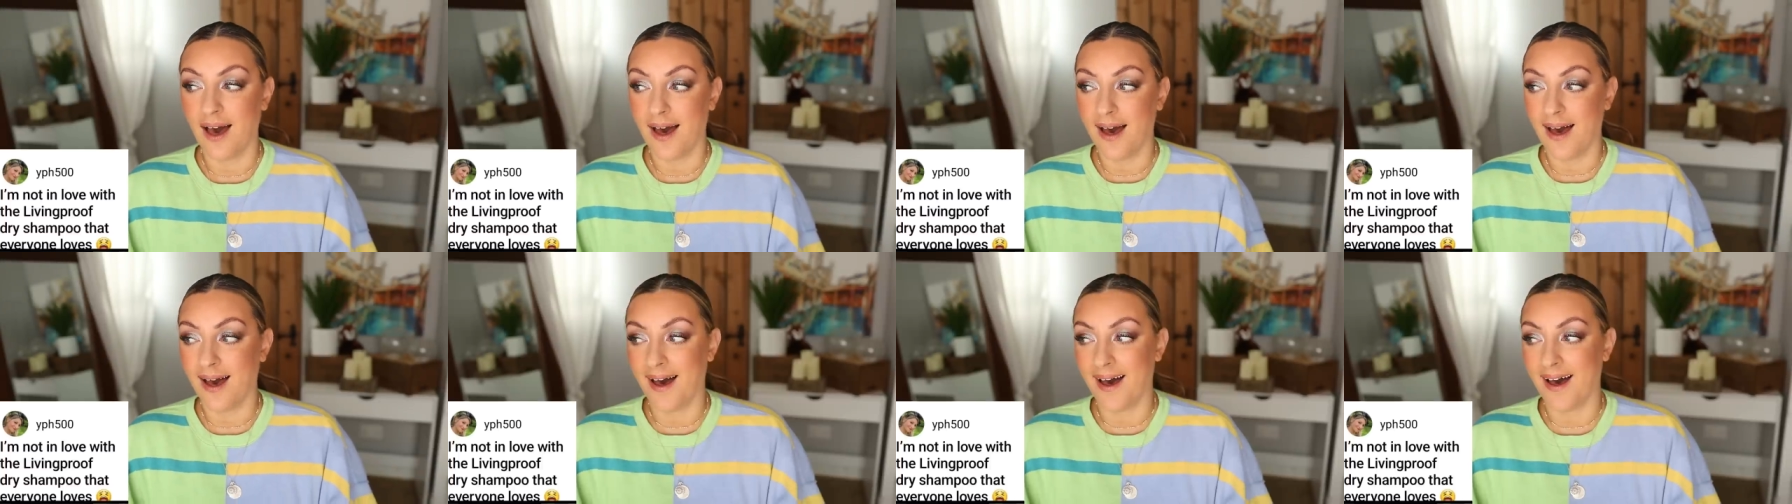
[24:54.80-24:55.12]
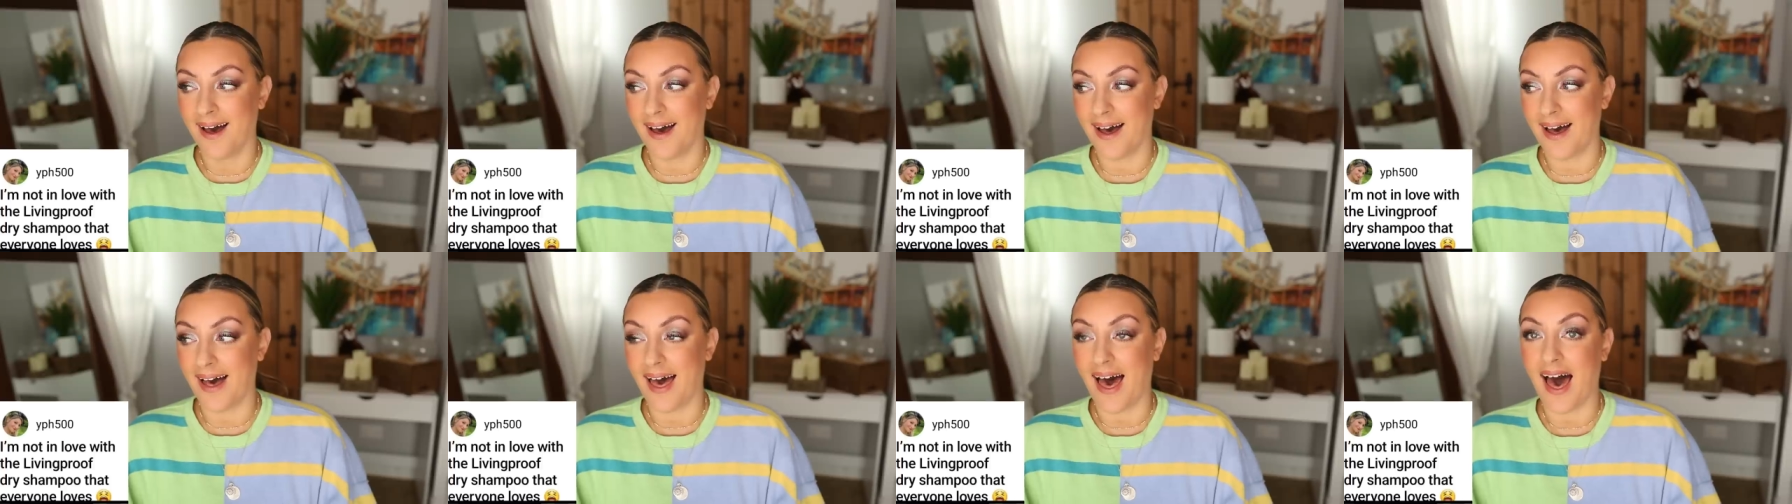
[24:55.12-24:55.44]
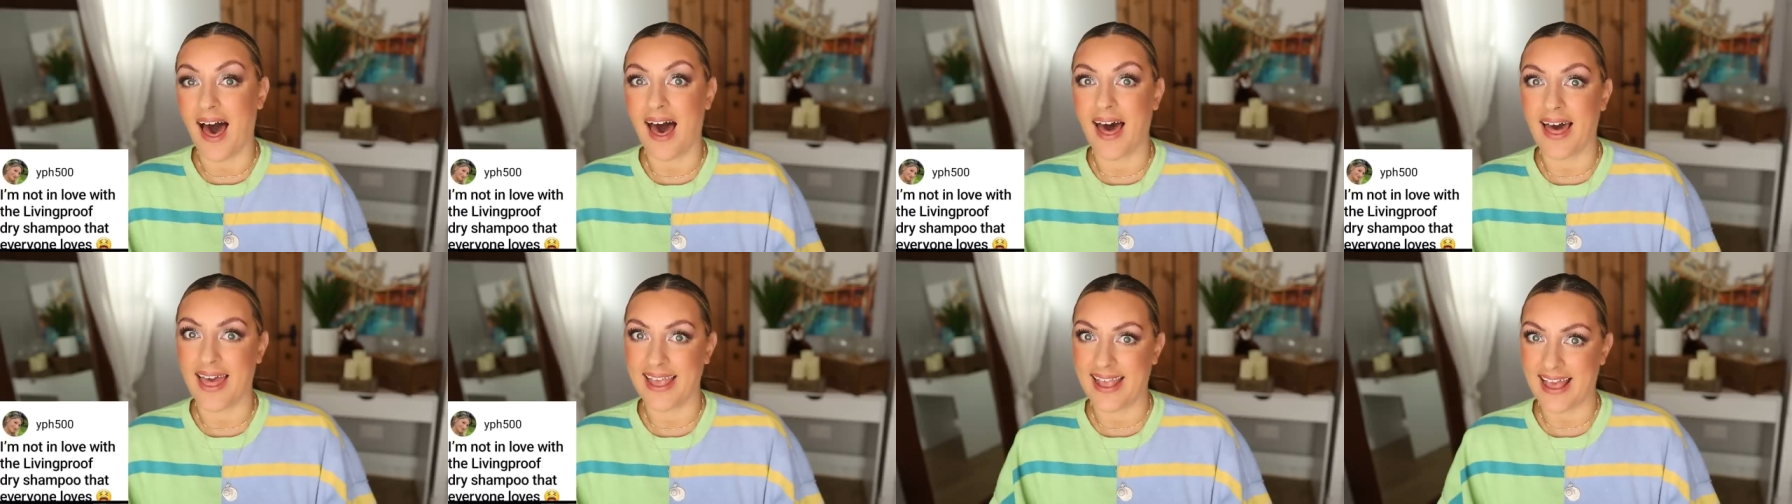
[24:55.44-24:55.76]

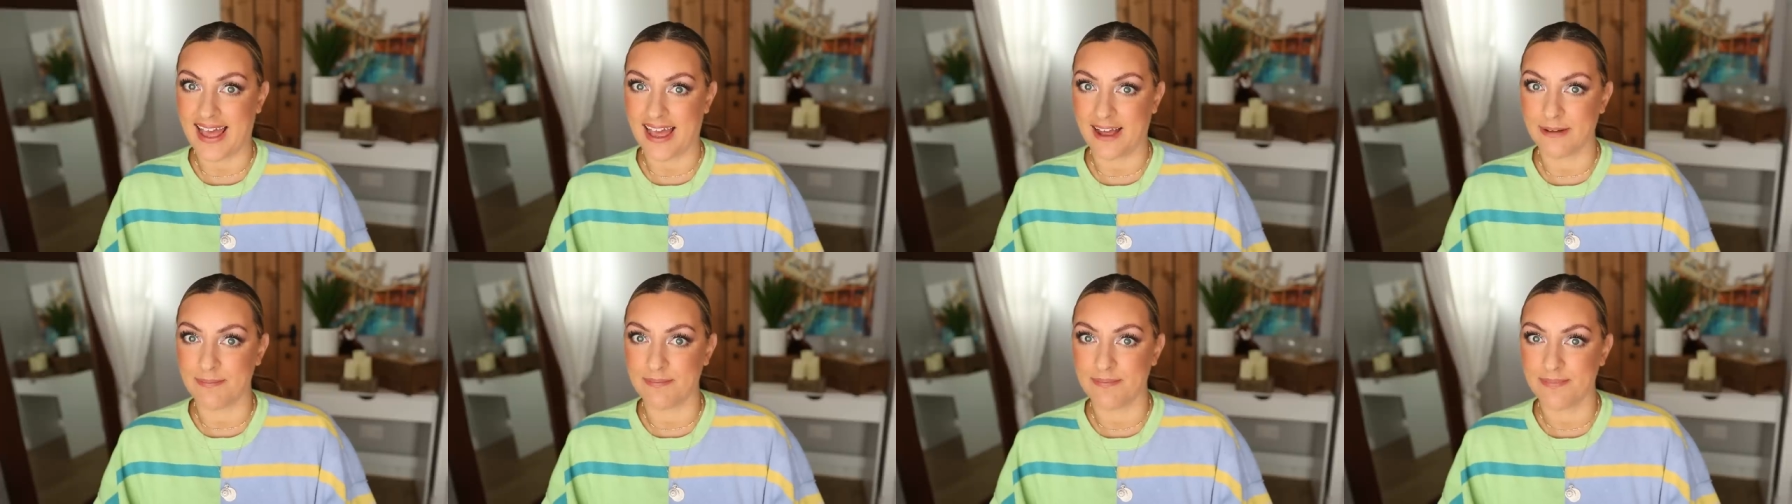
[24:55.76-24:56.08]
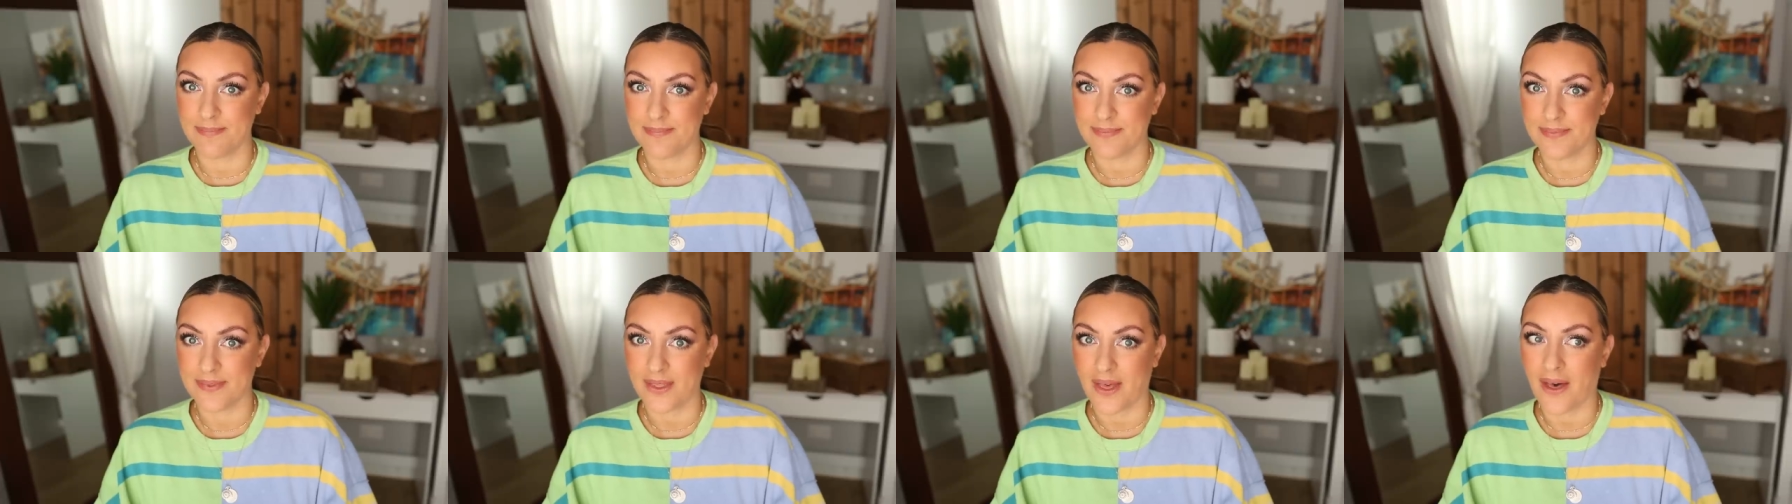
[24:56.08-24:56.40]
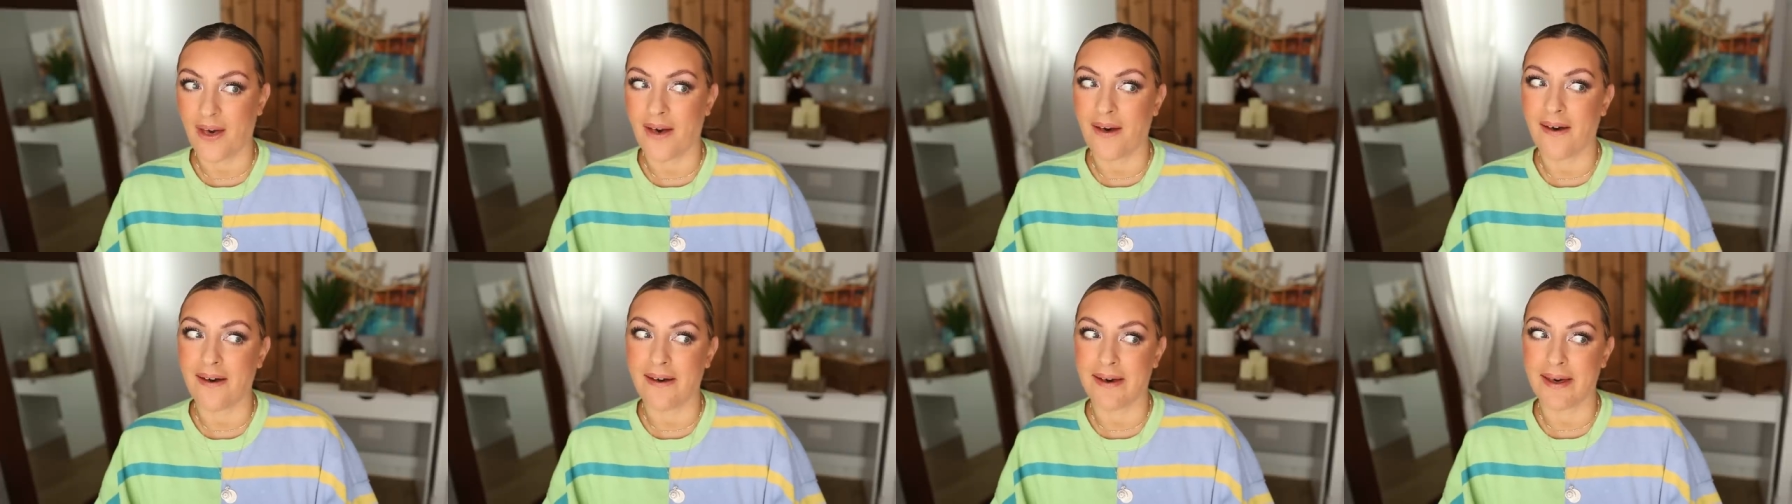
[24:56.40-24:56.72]
I am.
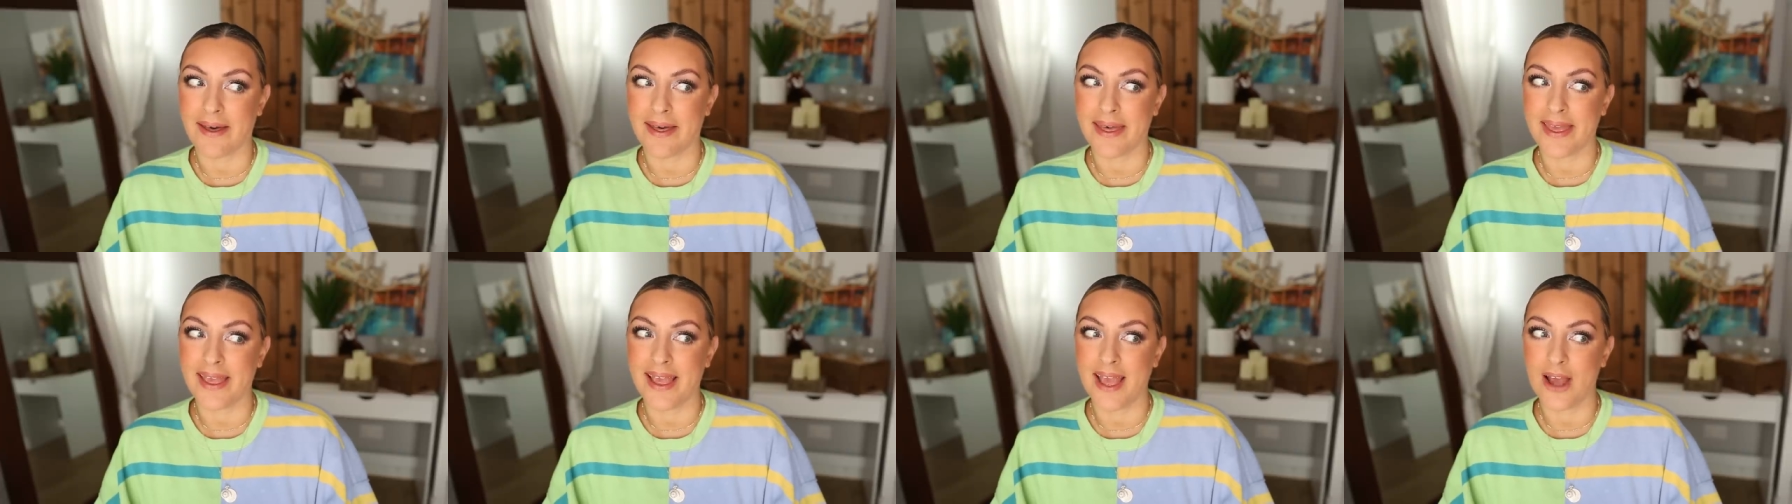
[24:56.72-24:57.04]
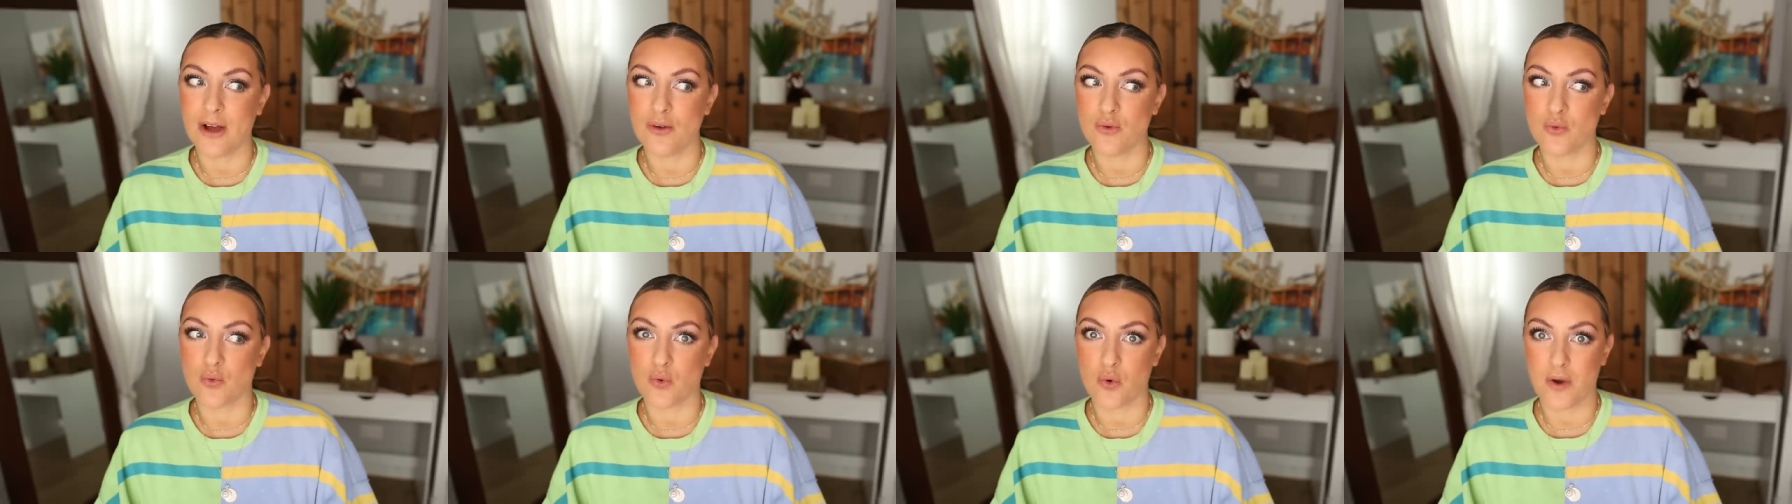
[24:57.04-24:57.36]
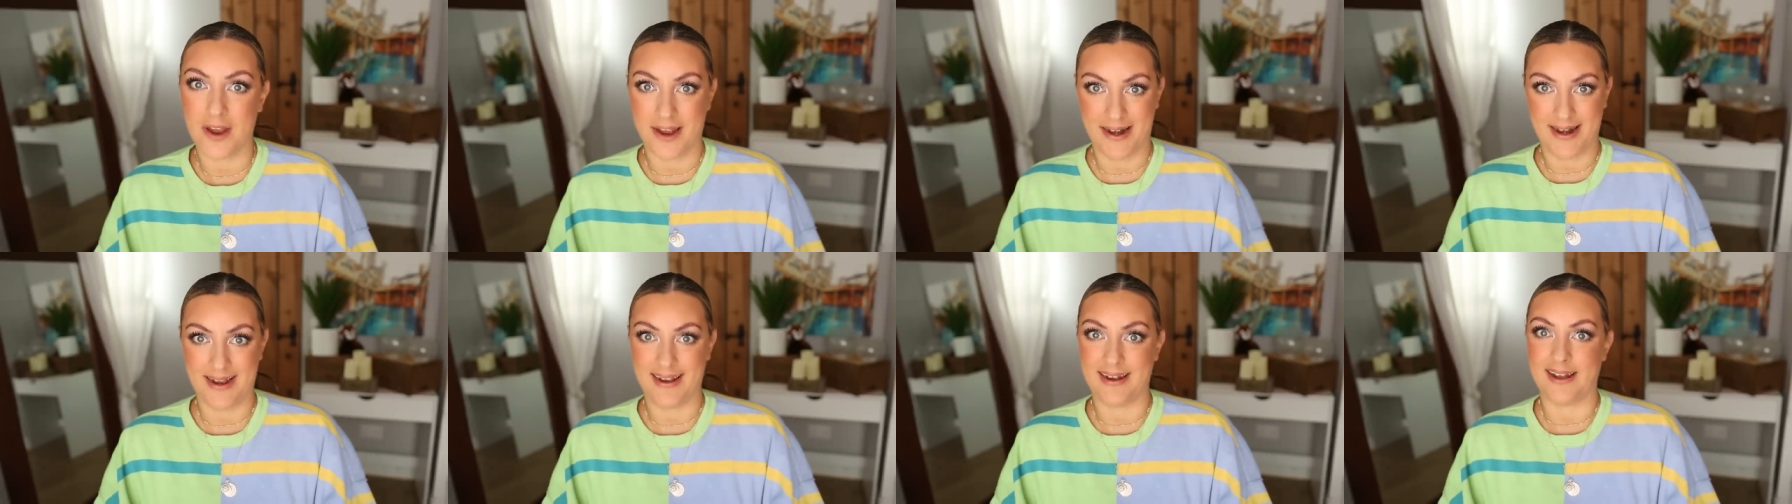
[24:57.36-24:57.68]
I
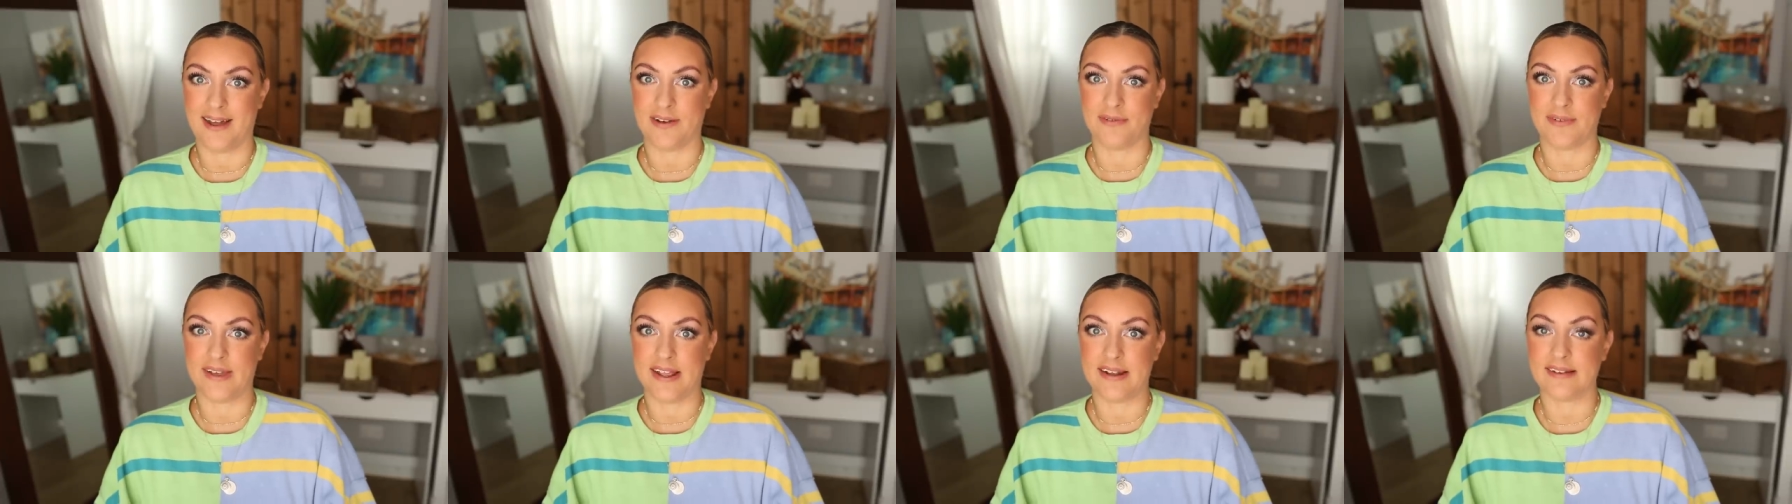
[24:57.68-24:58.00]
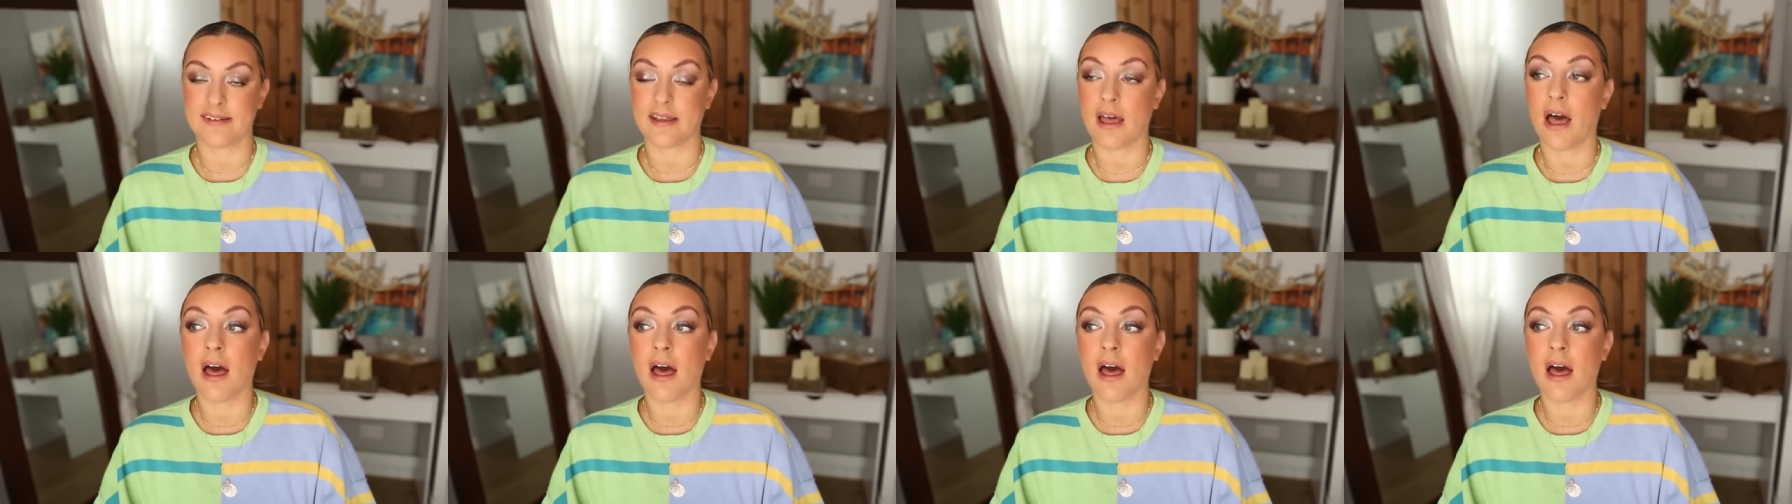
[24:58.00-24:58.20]
really love it.